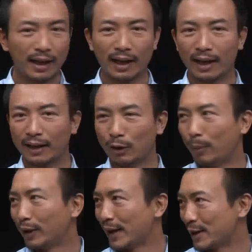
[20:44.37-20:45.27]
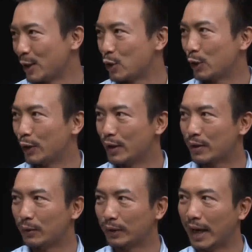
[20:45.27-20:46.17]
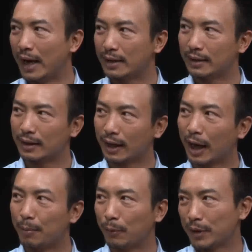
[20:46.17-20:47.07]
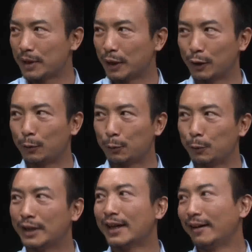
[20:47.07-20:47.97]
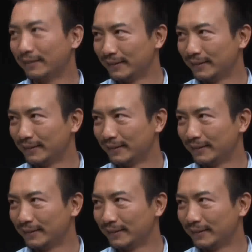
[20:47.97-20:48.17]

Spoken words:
and no monetizations or that. The game was literally redone.